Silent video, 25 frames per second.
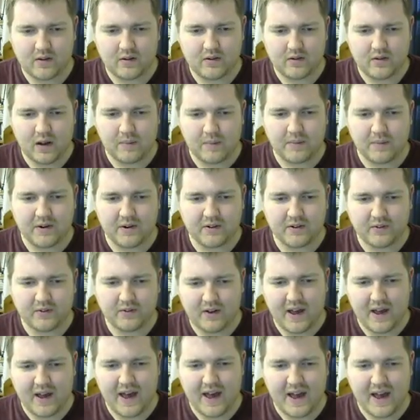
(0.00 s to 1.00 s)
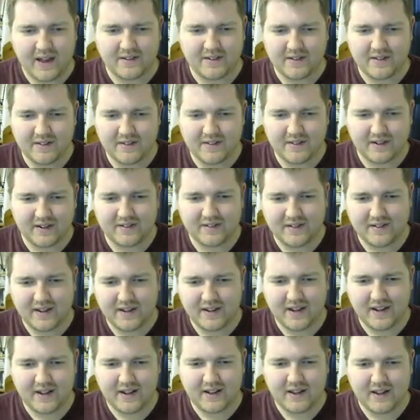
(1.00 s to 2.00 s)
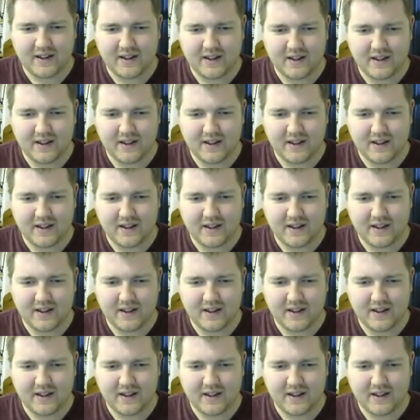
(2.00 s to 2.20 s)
numbers will add to 16